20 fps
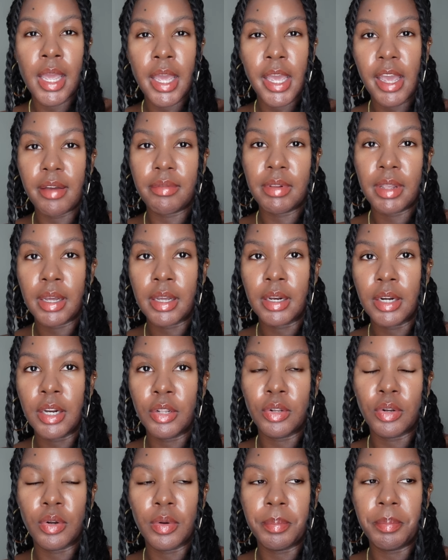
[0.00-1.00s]
have like
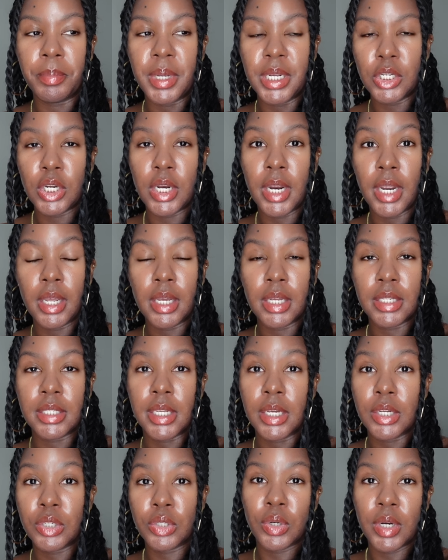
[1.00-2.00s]
another beach day because
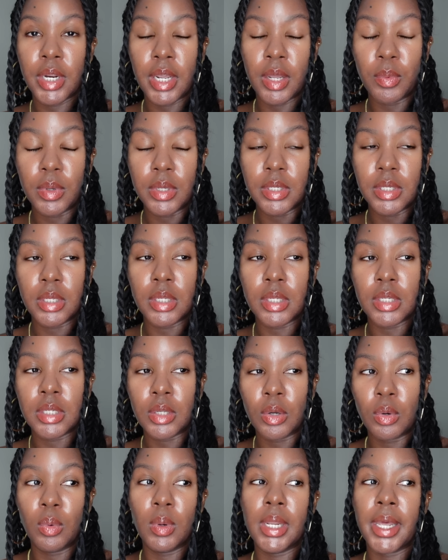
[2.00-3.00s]
yesterday was
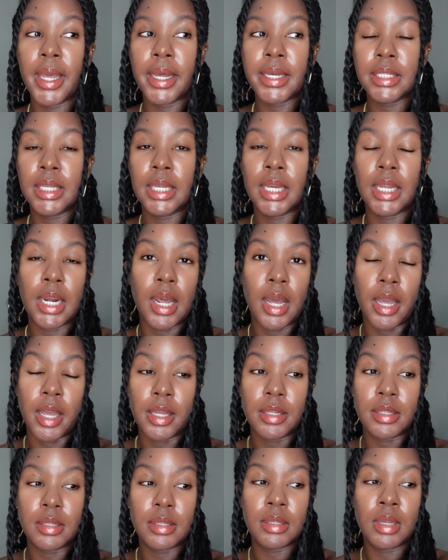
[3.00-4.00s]
so relaxing and
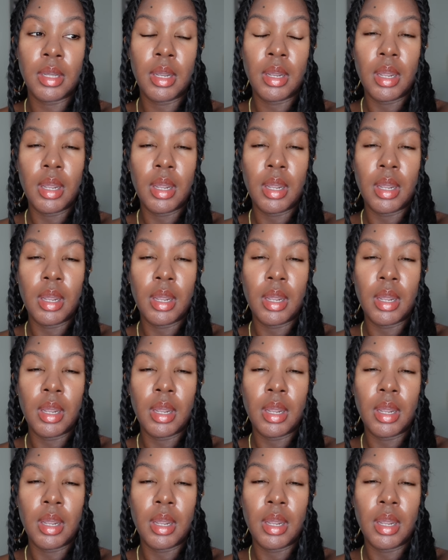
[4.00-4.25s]
nice.